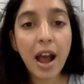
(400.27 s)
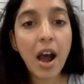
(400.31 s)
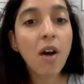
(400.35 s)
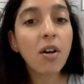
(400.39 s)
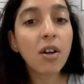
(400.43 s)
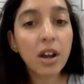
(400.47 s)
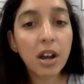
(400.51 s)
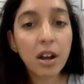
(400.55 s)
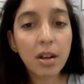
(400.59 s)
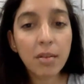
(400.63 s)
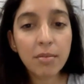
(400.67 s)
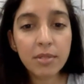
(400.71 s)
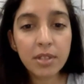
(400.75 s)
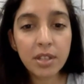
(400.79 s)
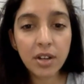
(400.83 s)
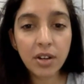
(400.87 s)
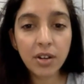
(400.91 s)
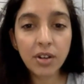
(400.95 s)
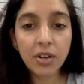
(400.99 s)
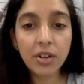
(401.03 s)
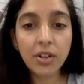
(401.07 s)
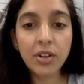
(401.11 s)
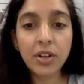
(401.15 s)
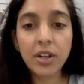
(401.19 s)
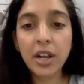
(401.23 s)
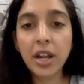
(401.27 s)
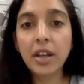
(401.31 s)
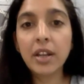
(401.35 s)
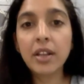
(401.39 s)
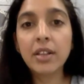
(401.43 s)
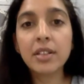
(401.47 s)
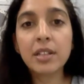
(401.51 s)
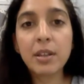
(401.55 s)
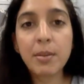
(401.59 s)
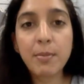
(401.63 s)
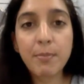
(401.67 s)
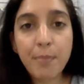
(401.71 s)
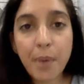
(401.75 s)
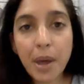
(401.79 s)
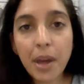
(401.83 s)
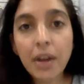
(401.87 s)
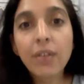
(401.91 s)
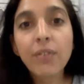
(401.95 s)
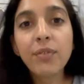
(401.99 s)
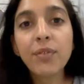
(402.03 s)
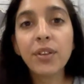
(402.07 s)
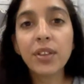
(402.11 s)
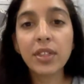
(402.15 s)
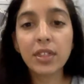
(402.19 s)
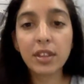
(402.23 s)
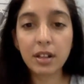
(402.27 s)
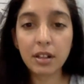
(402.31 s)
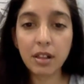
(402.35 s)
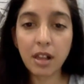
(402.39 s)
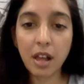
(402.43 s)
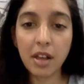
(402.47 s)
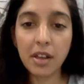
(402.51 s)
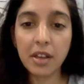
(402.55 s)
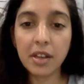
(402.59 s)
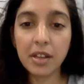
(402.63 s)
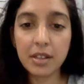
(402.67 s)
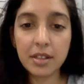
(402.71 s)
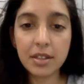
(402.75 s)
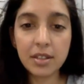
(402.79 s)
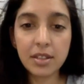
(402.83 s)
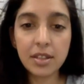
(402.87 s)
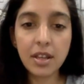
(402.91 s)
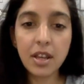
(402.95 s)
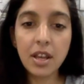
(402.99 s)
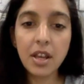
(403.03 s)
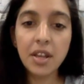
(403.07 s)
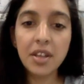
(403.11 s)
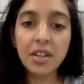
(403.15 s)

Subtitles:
outcomes that are created to benefit the clients.